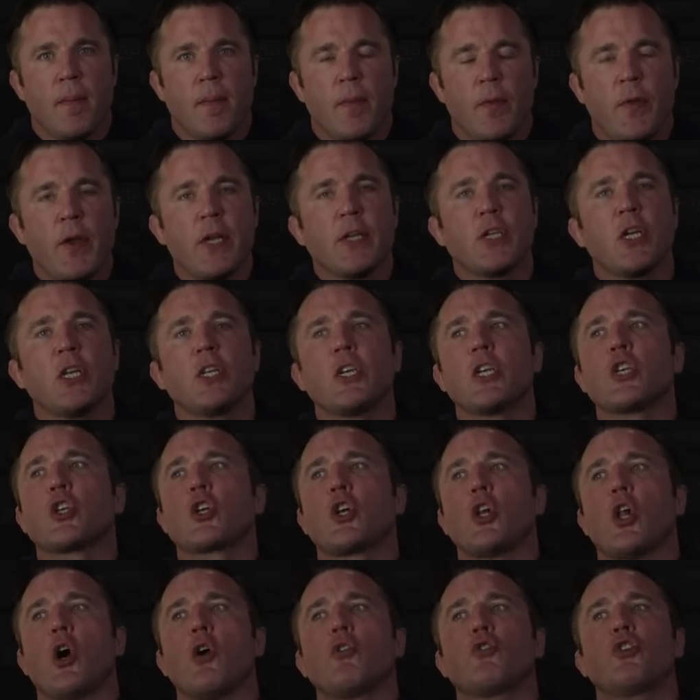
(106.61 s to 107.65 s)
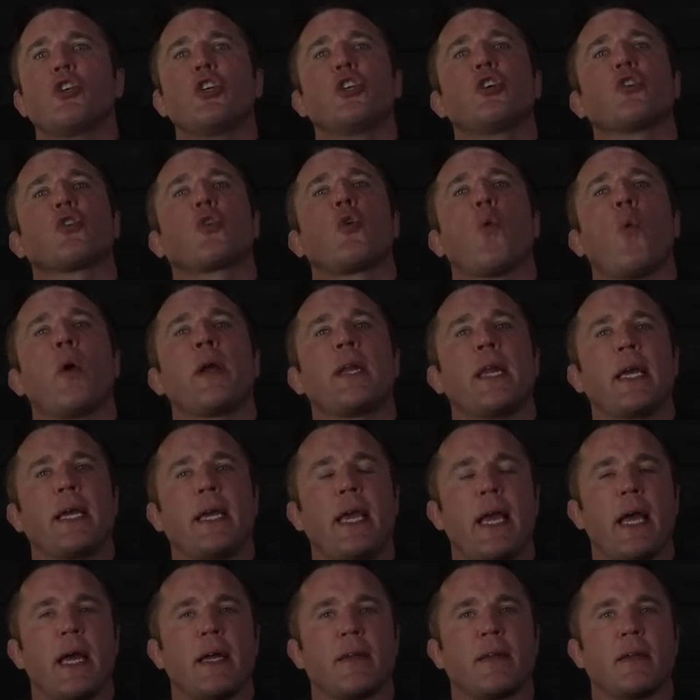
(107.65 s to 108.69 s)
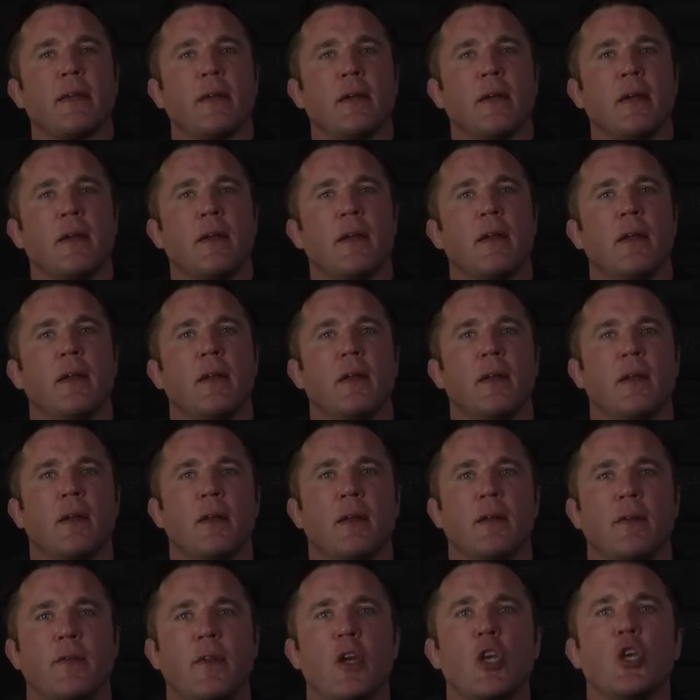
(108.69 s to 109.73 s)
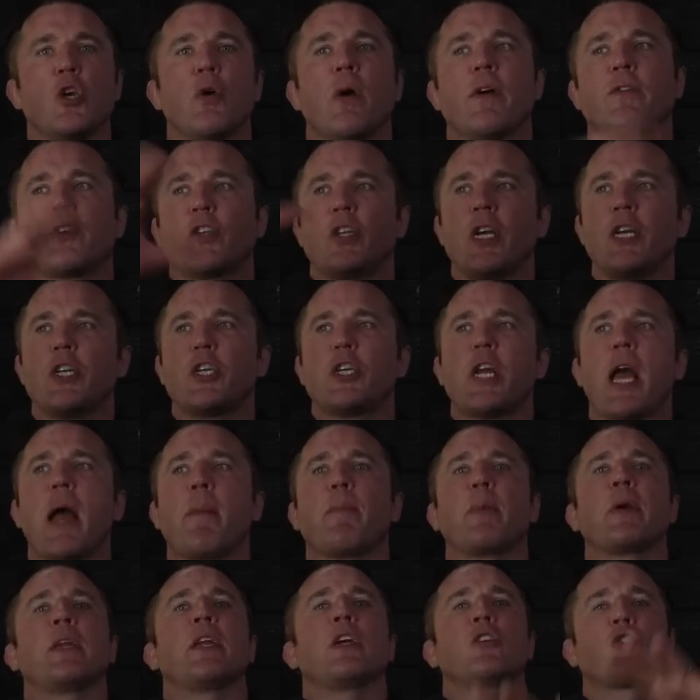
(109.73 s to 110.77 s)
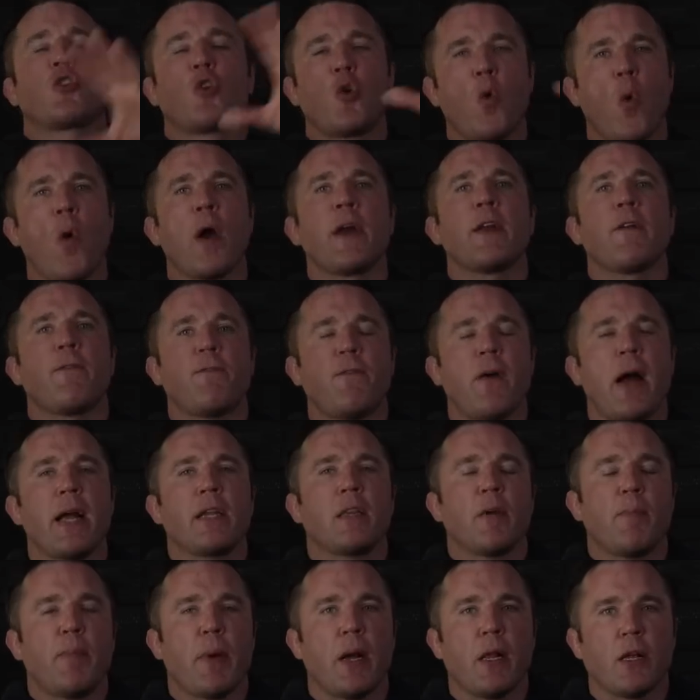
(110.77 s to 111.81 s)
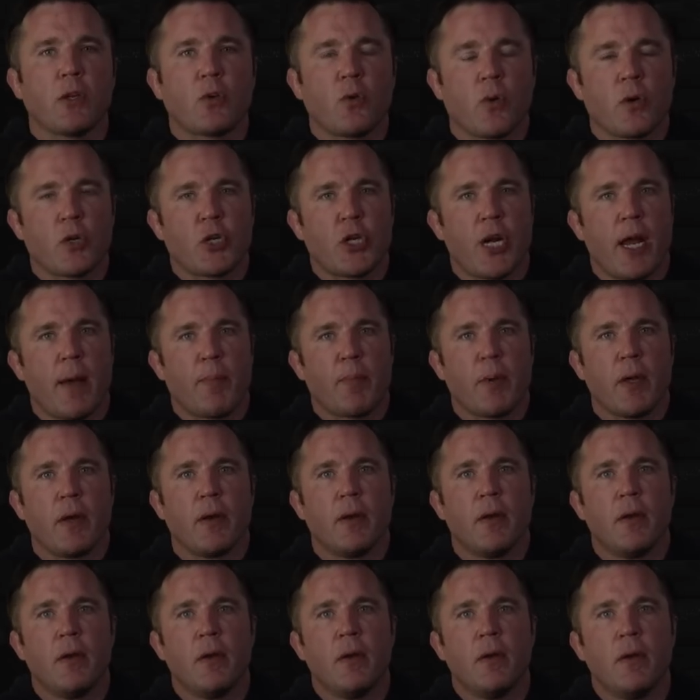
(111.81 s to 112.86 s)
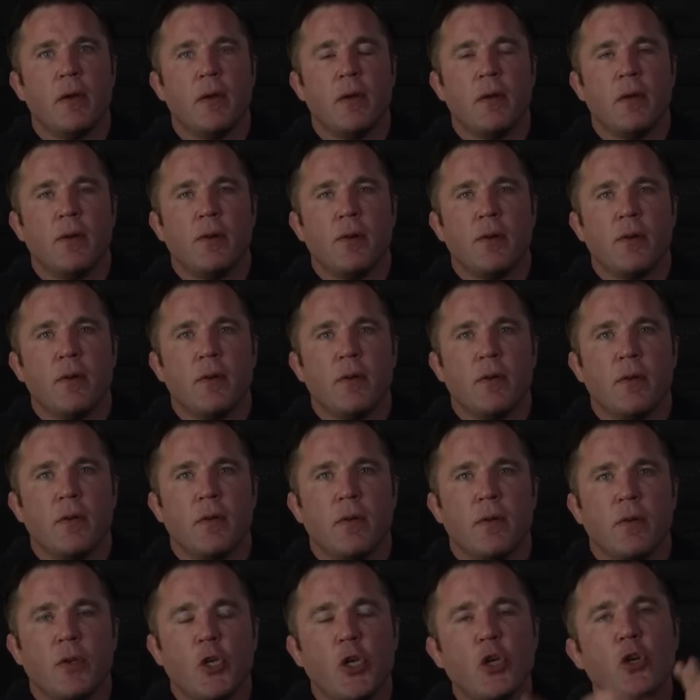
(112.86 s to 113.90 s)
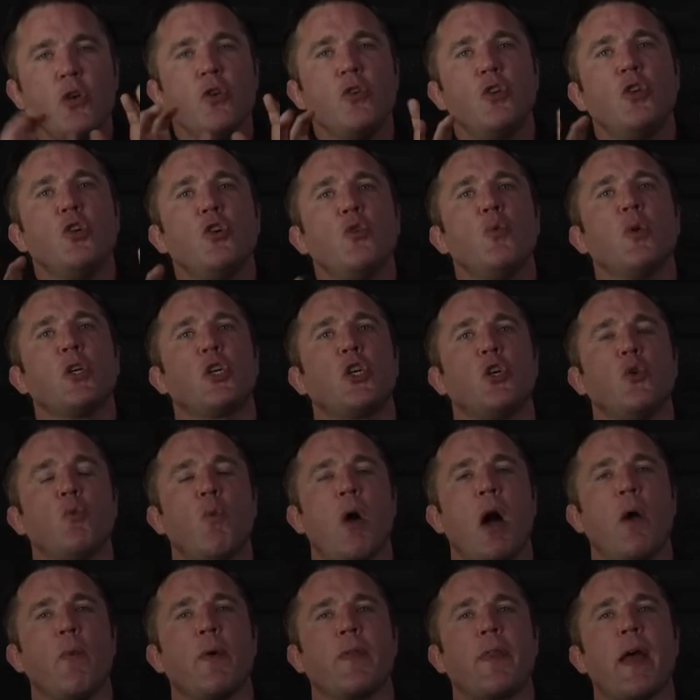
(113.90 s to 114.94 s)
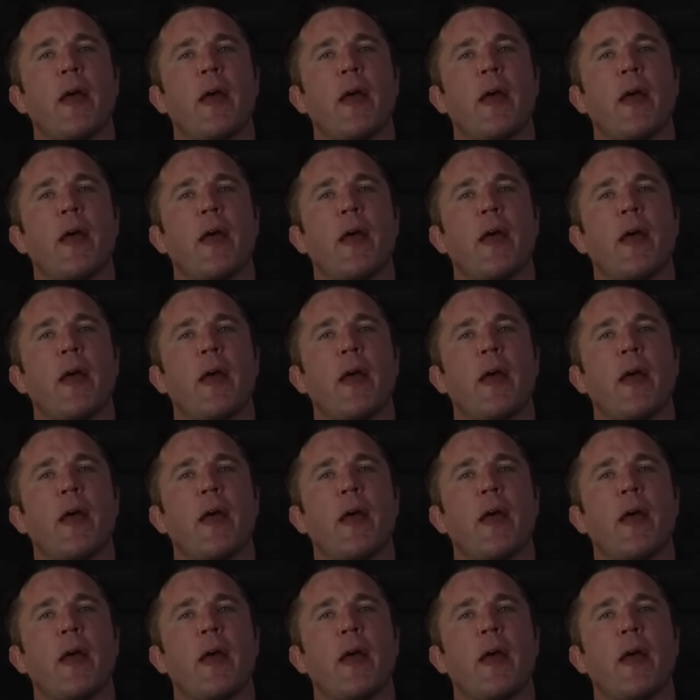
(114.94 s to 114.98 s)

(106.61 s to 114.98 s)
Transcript: This is as close as you're going to get. The UFC champion is going to fight the Bellator champion. You do what you want with